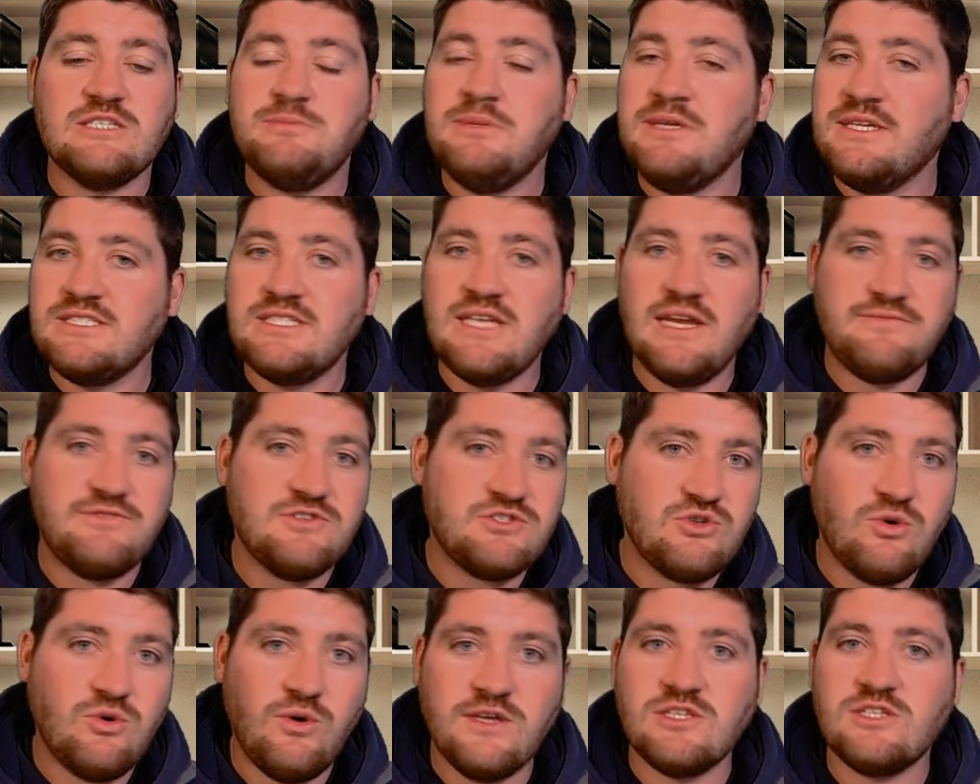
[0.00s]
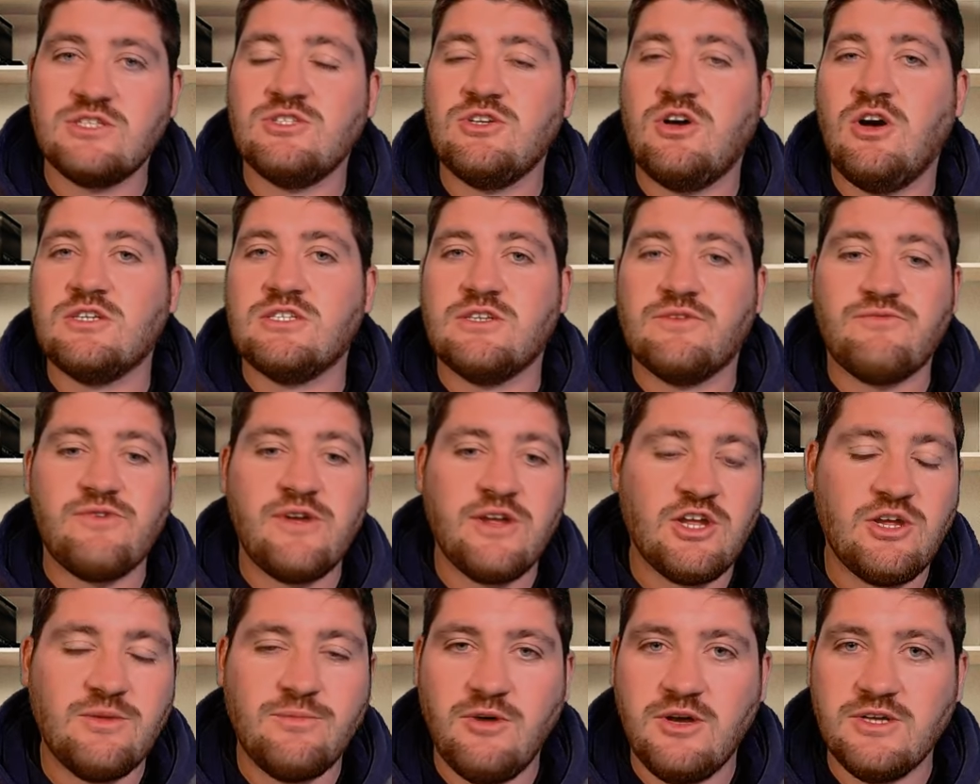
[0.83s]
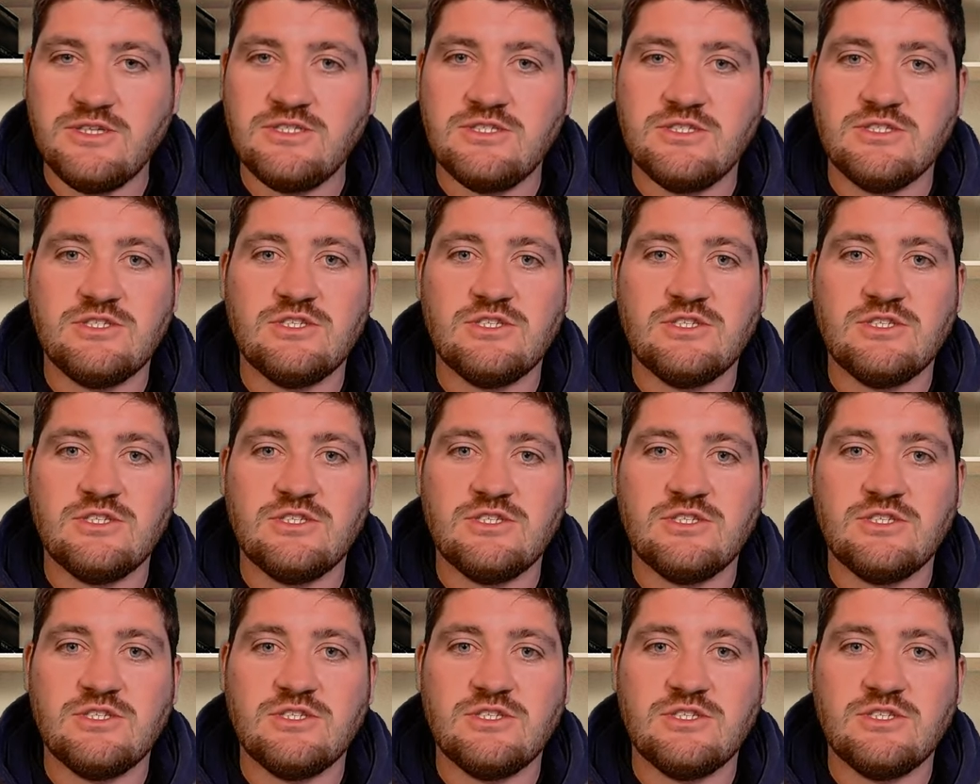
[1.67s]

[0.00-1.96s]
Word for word: PSTF Detoy is a starter. Frank Mostert